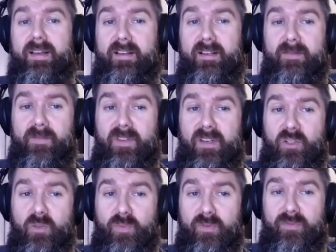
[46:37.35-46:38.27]
You need
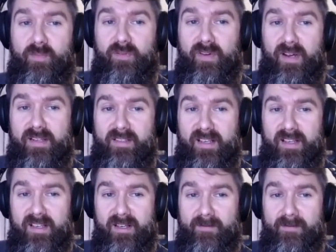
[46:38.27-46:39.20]
to provide
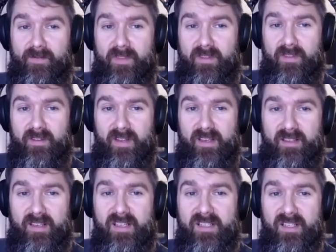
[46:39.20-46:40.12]
a
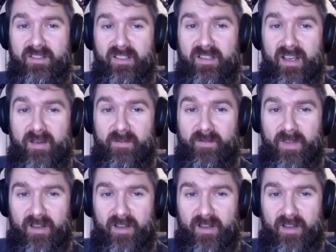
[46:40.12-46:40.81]
key setting name.